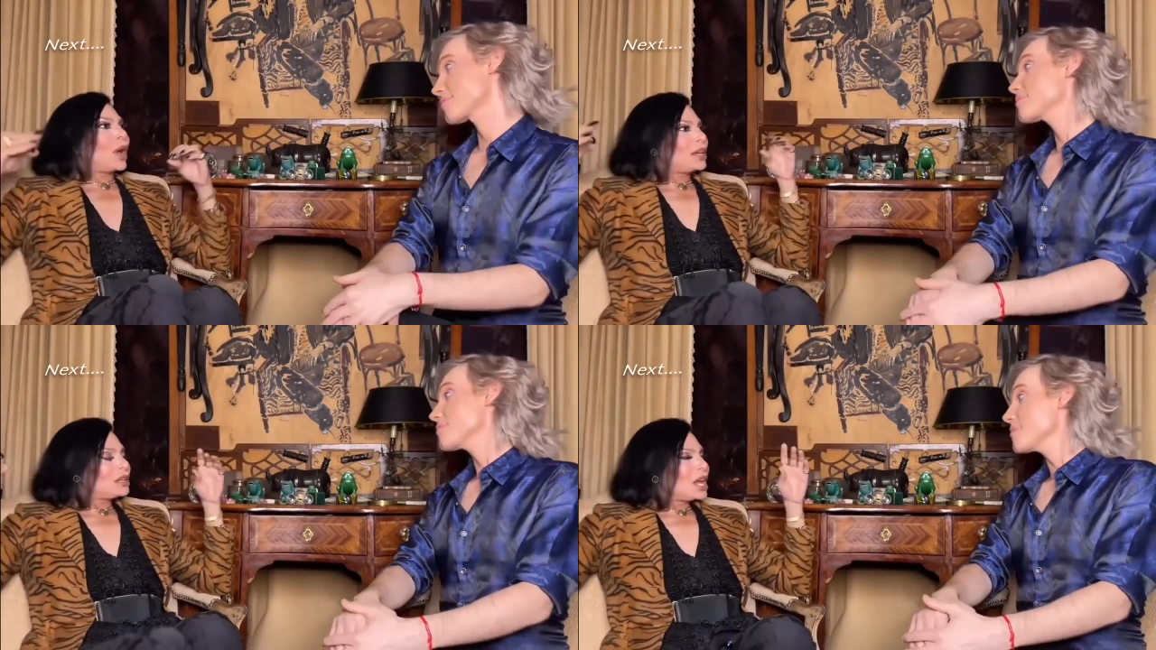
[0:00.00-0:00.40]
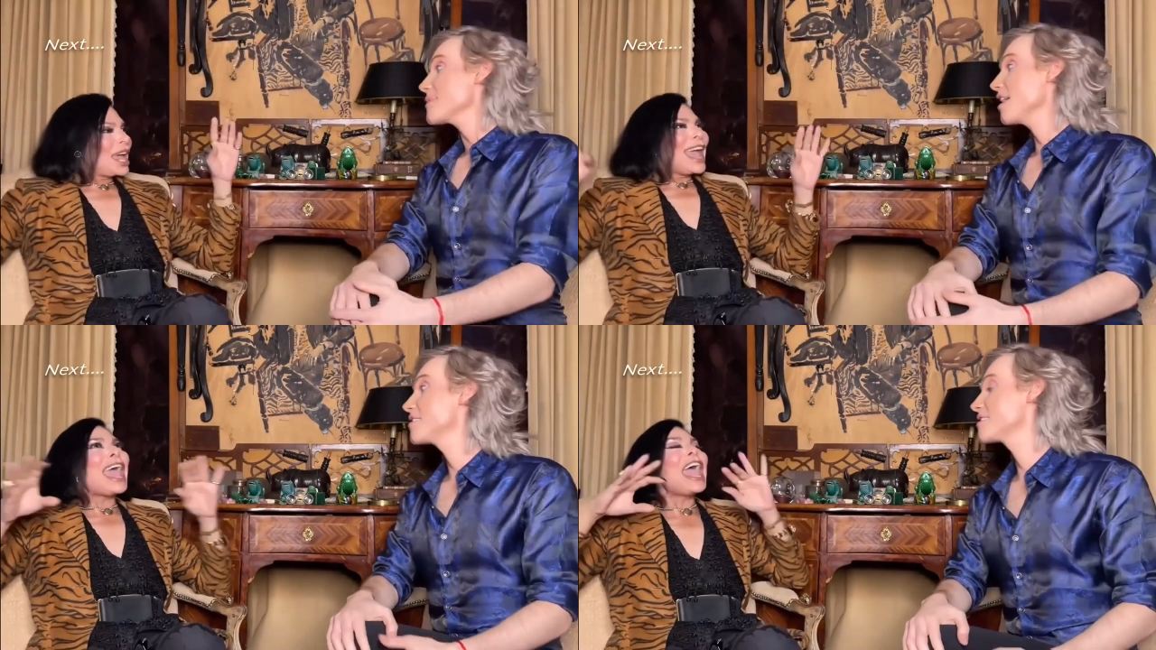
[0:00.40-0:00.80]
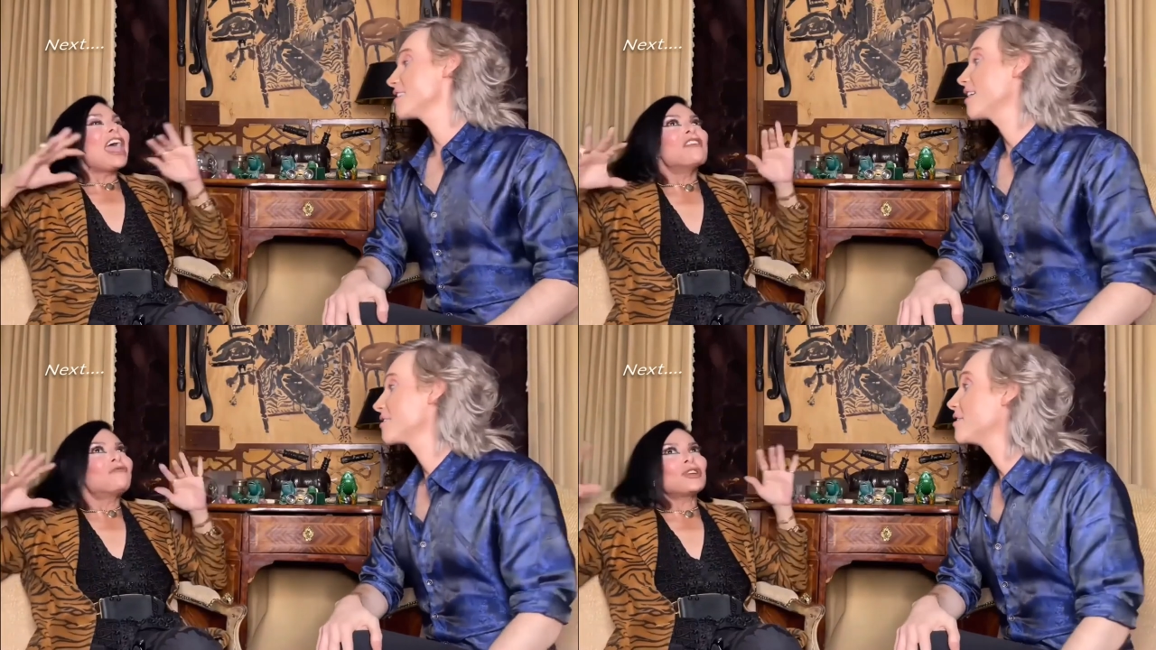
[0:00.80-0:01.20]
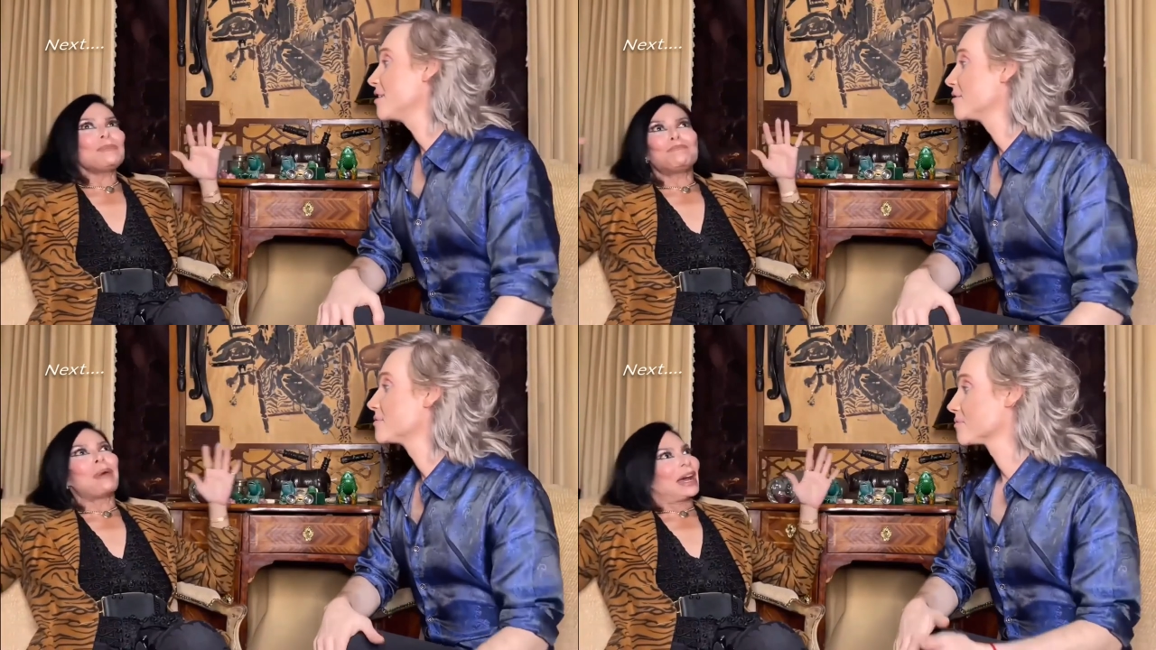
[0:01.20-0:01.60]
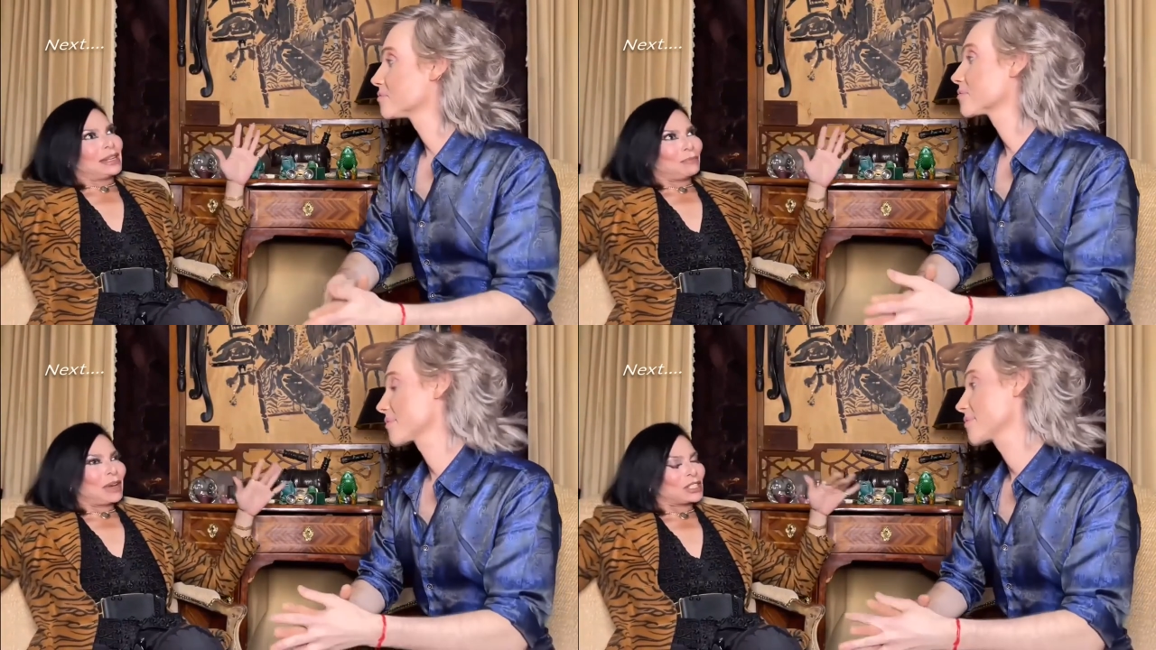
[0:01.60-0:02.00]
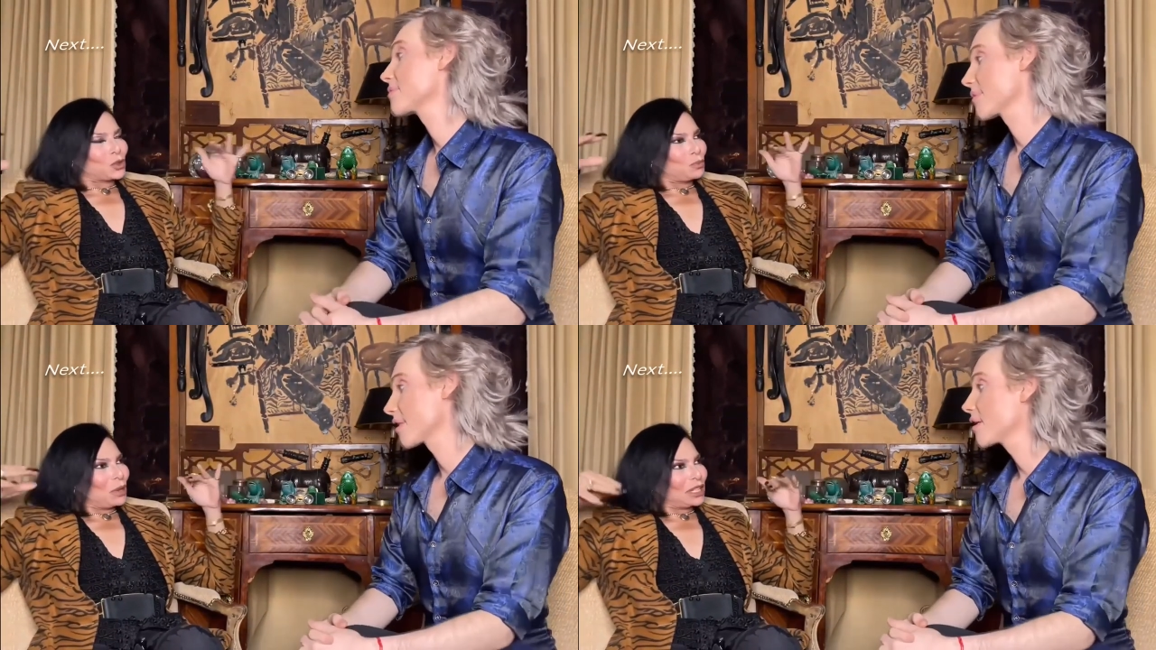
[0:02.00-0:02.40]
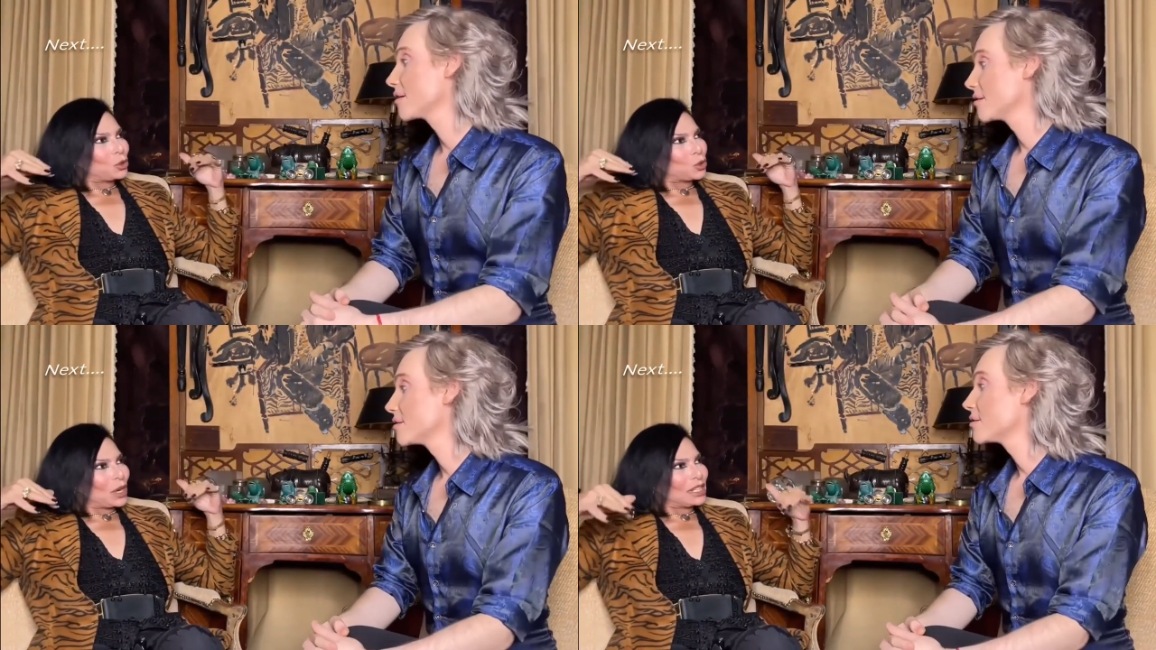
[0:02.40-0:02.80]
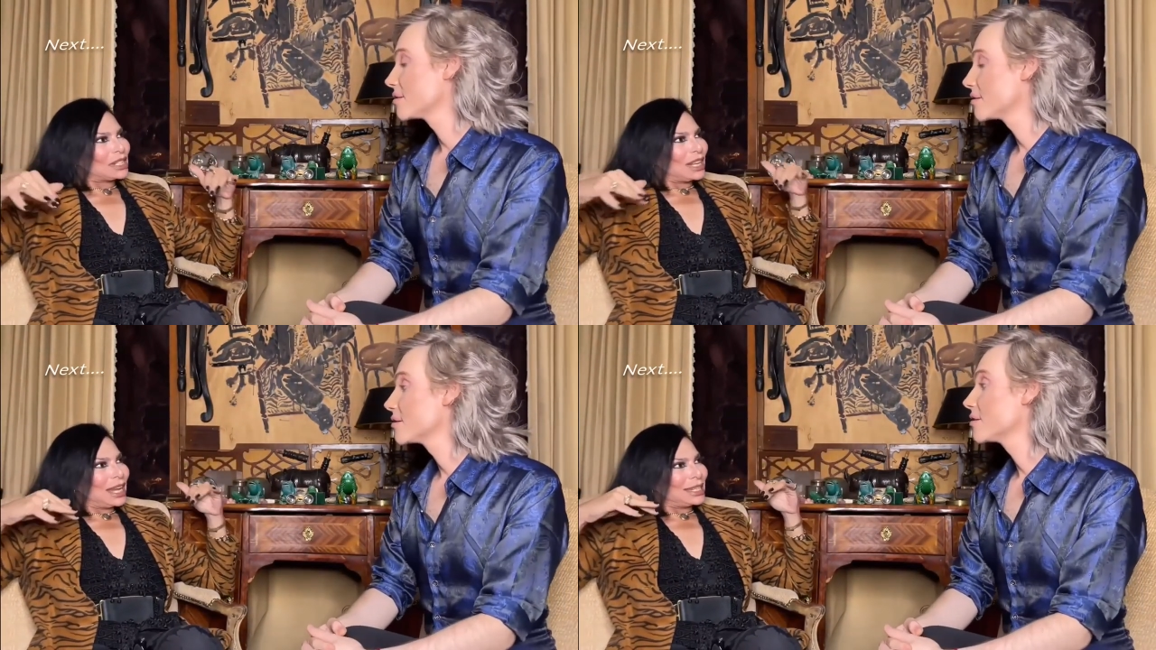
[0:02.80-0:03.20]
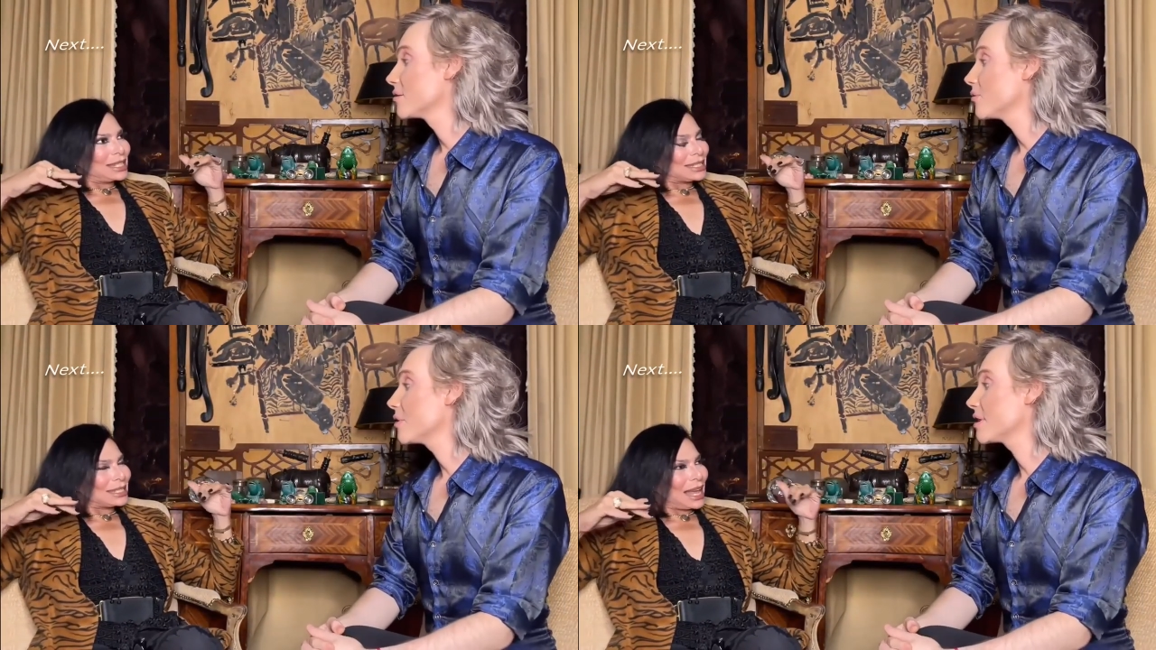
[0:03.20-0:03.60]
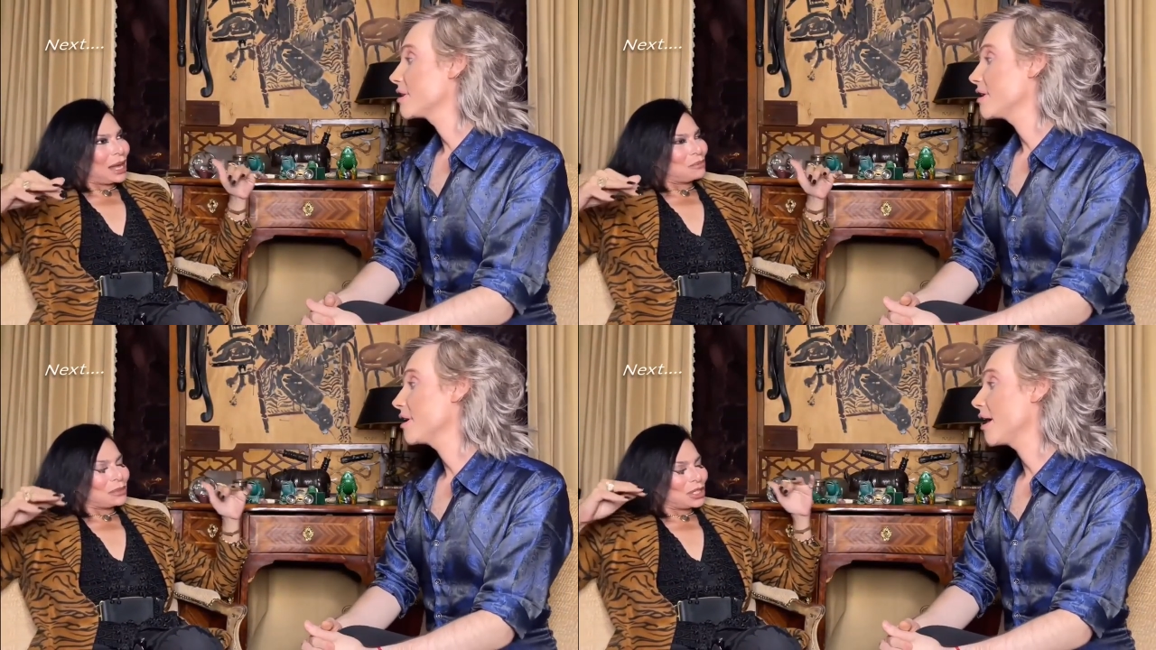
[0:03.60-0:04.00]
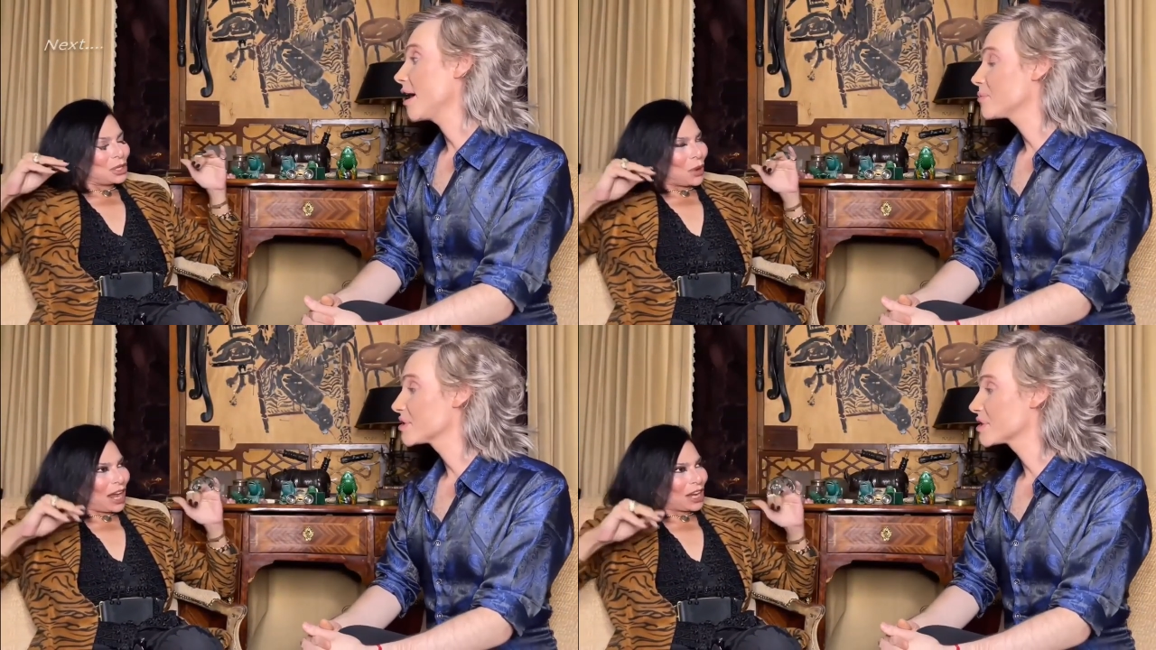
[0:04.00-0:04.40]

Speaker 1: way. Exactly. Everybody must be treated in the With same the direction.